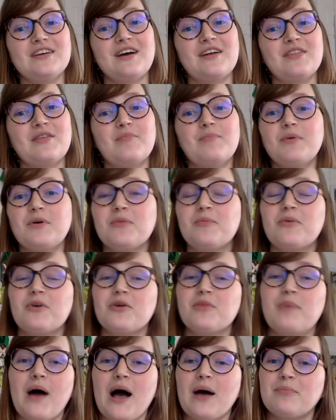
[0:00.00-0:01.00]
on the Billboard
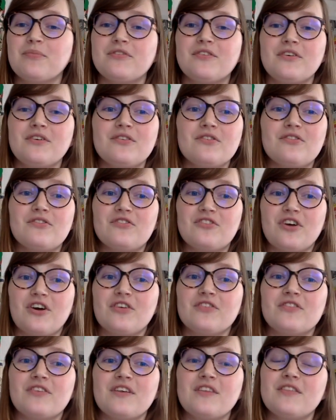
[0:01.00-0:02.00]
Pop Singles
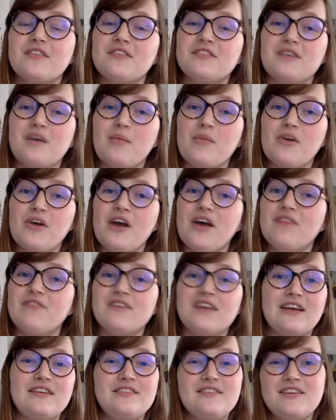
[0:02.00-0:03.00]
charts in the summer of
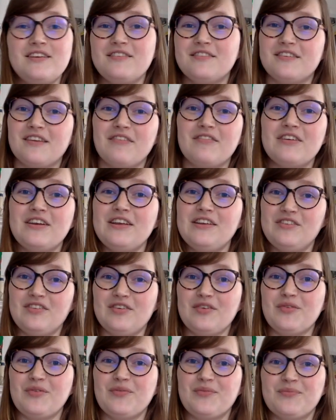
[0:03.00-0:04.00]
1972.